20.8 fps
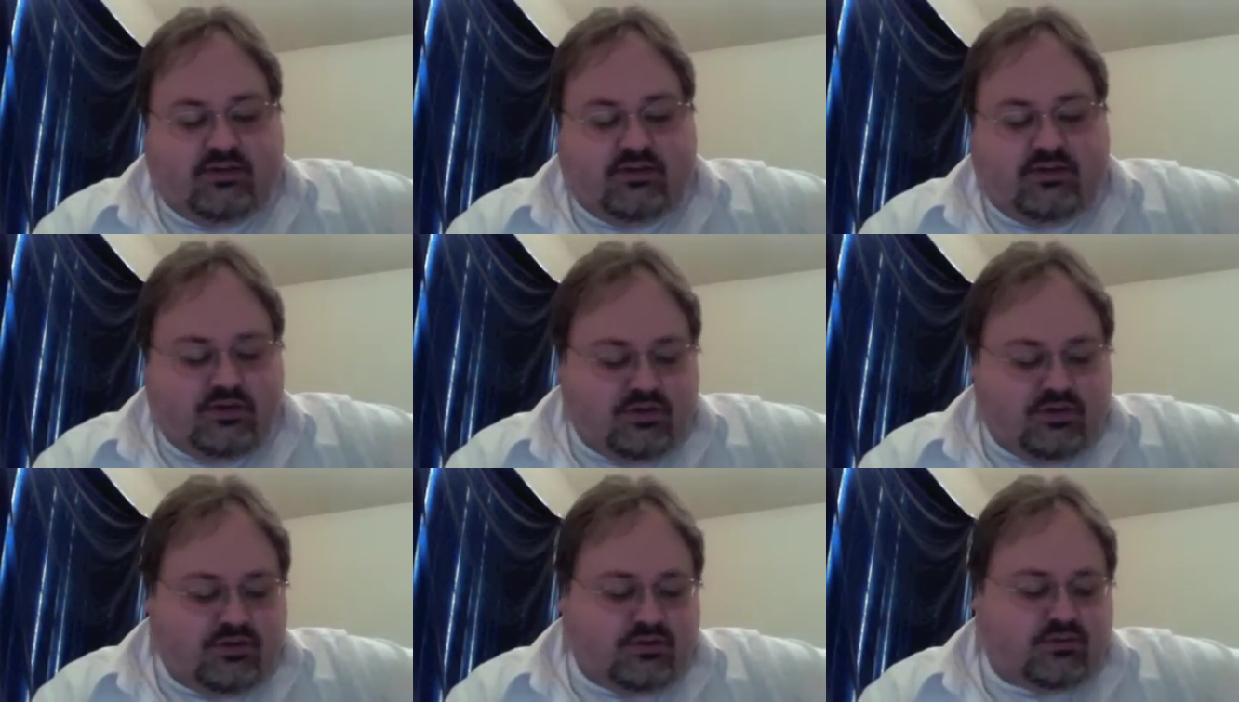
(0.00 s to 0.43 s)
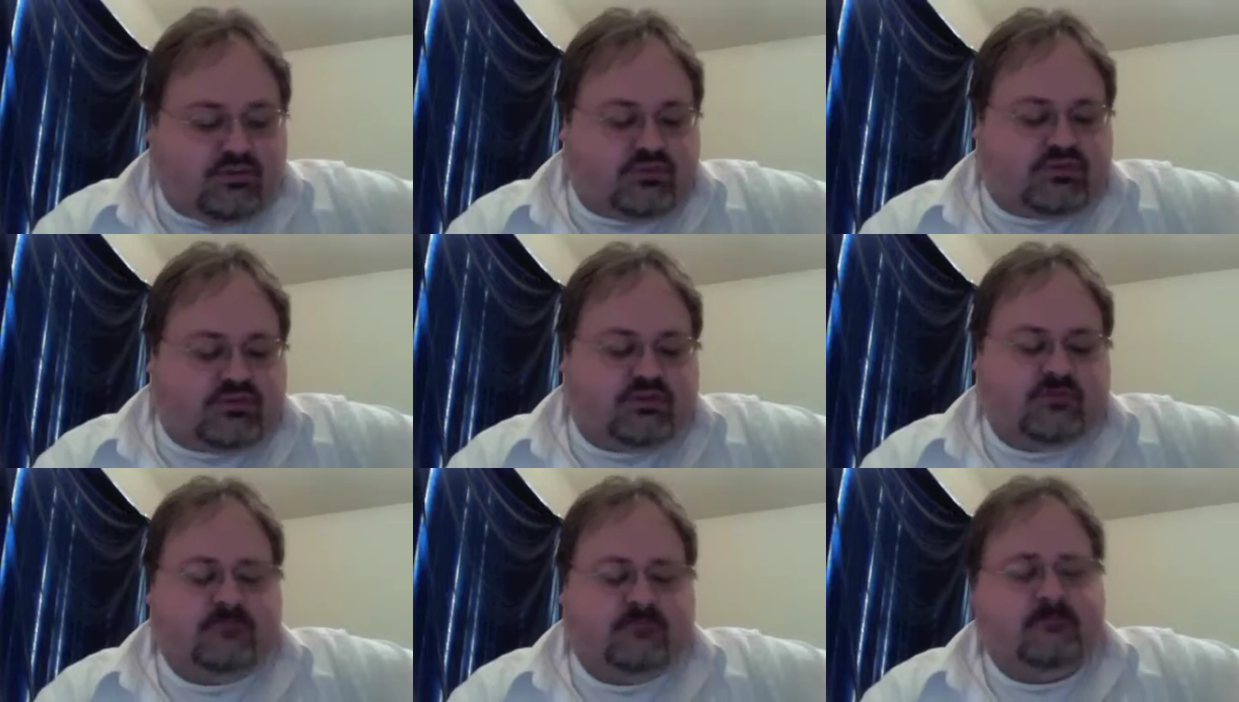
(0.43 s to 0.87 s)

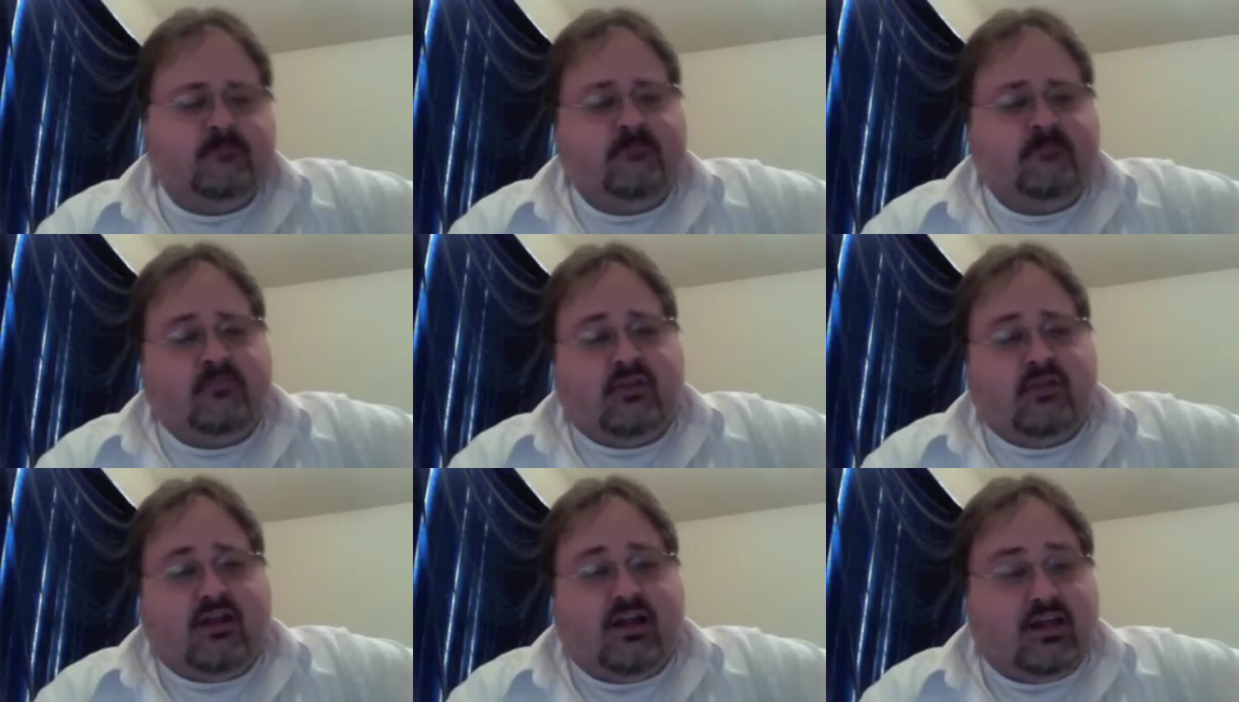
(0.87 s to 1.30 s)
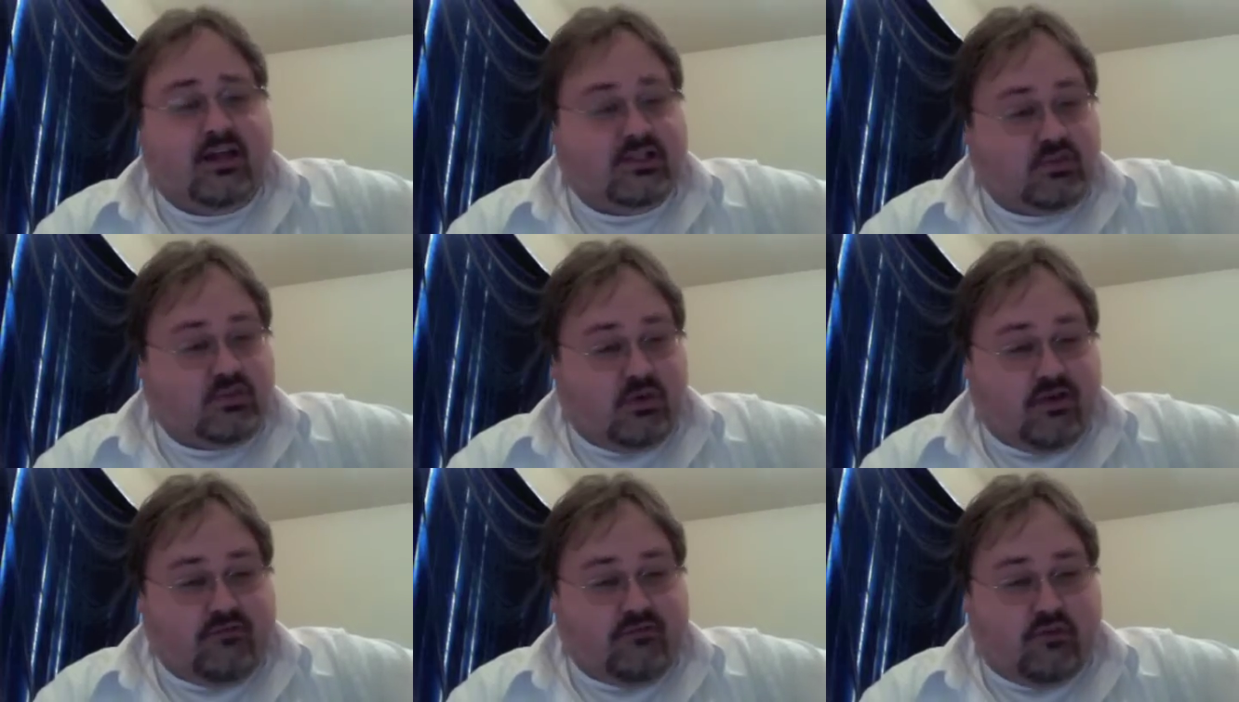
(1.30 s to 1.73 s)
use uh,
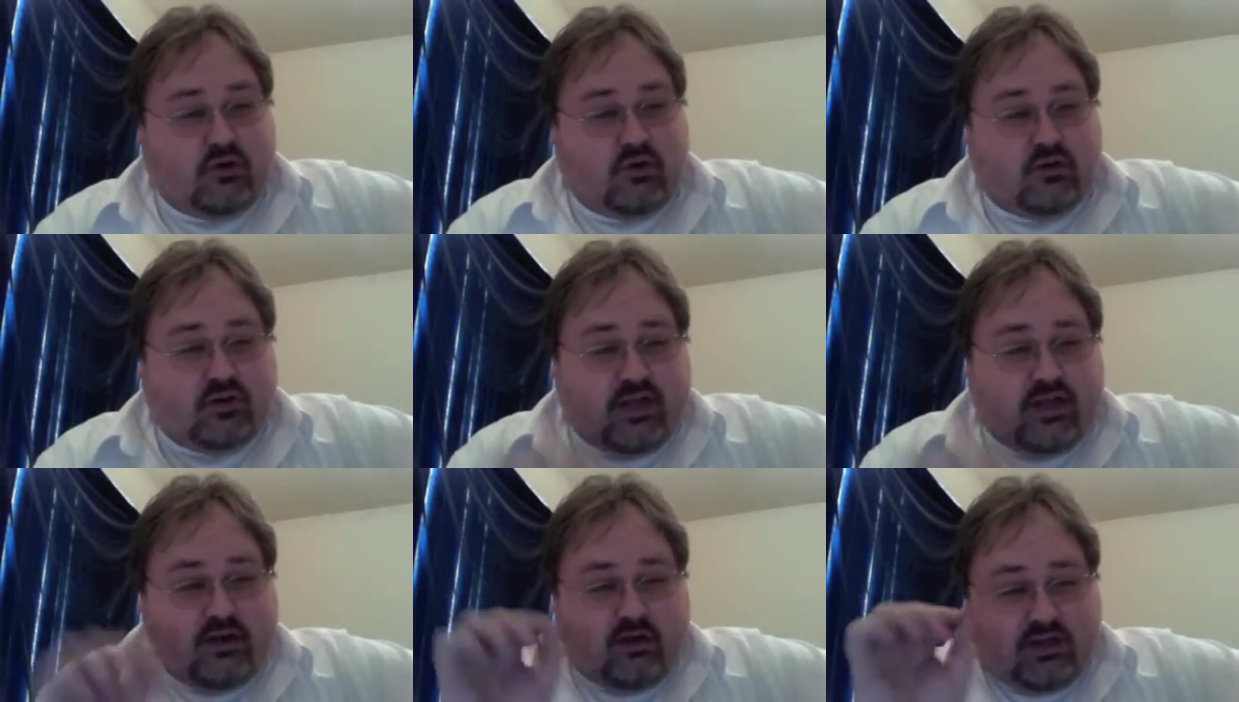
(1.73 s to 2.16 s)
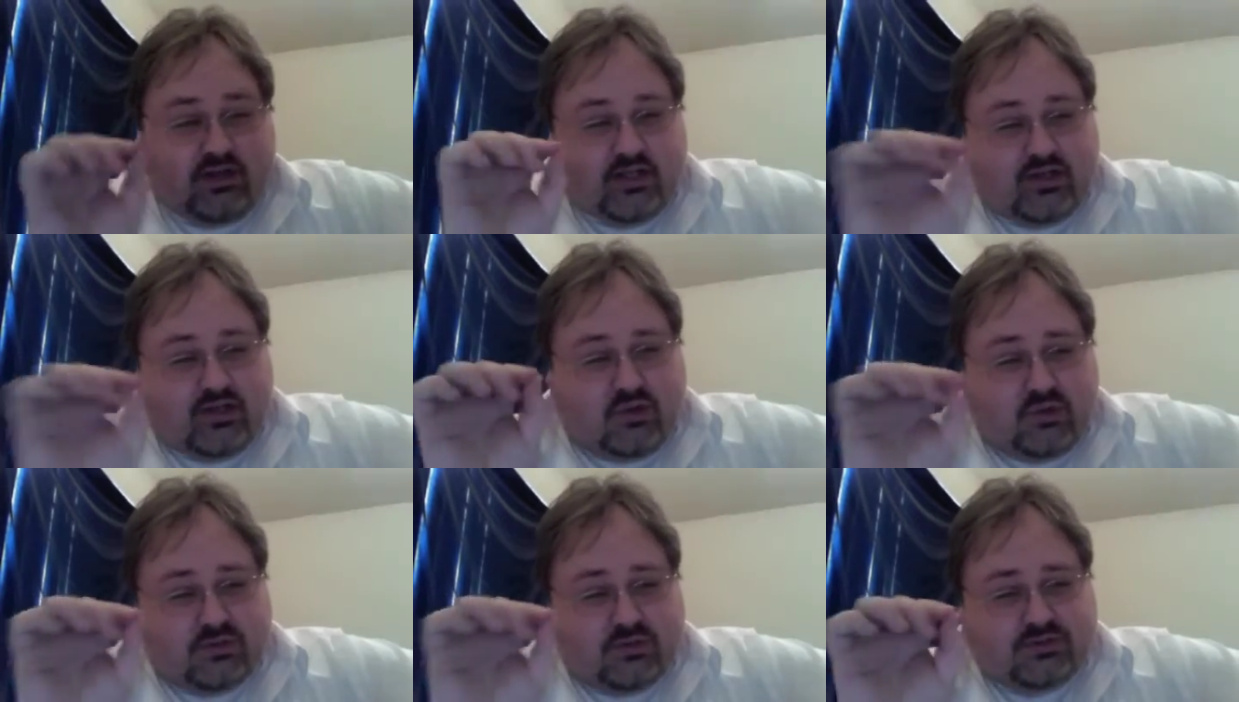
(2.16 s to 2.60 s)
twenty-four karat
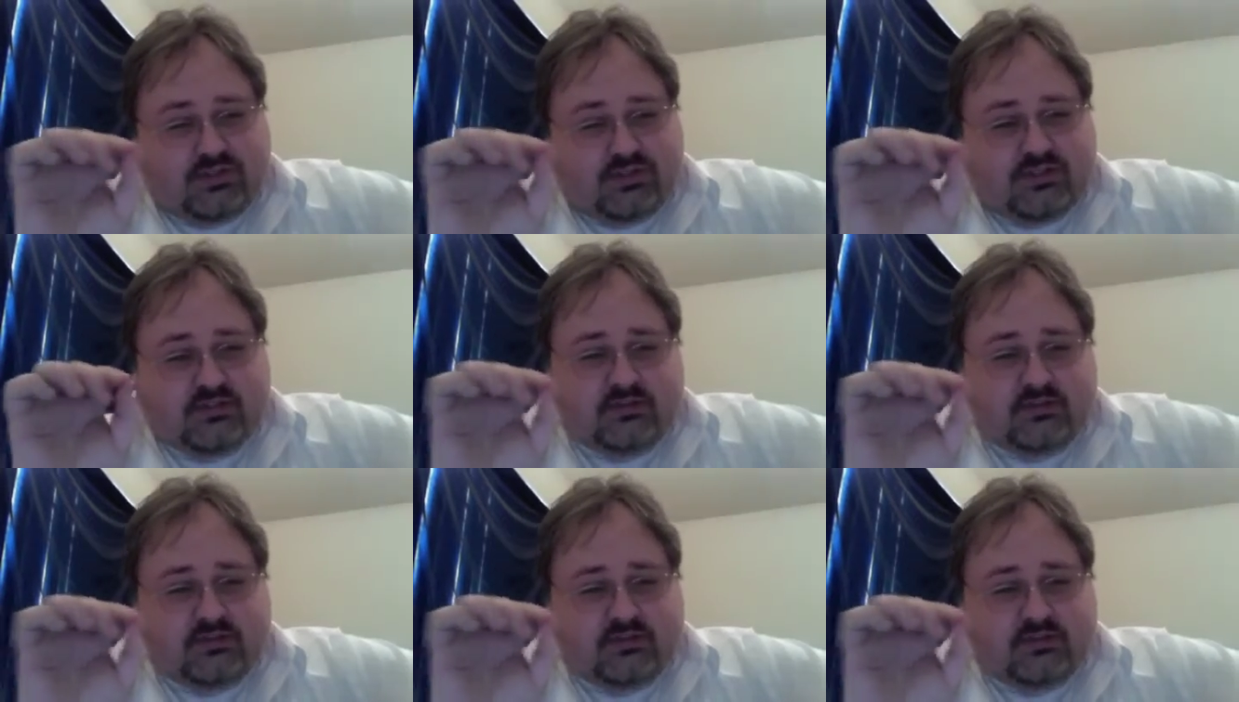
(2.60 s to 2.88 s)
gold